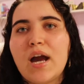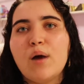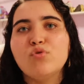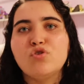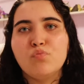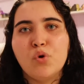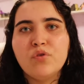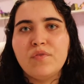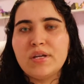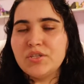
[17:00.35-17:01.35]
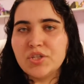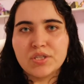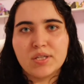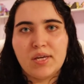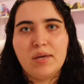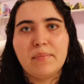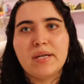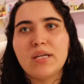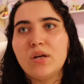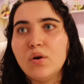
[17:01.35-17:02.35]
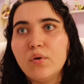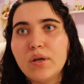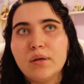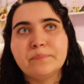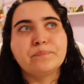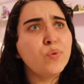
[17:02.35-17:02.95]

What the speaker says: I was motivated just to keep my day going.